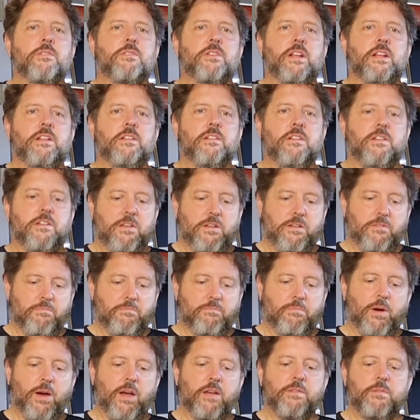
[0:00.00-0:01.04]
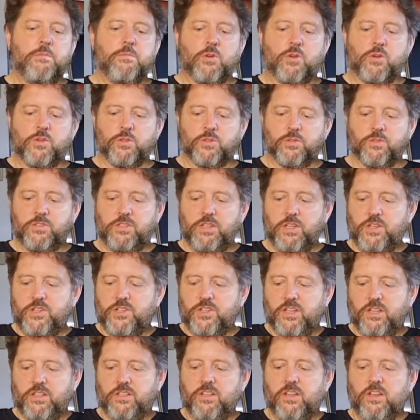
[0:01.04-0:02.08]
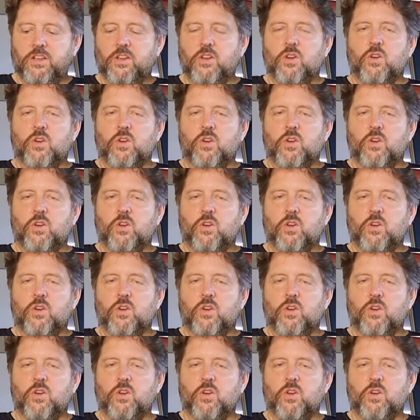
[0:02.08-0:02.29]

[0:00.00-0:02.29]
friend, buy them a cool t-shirt,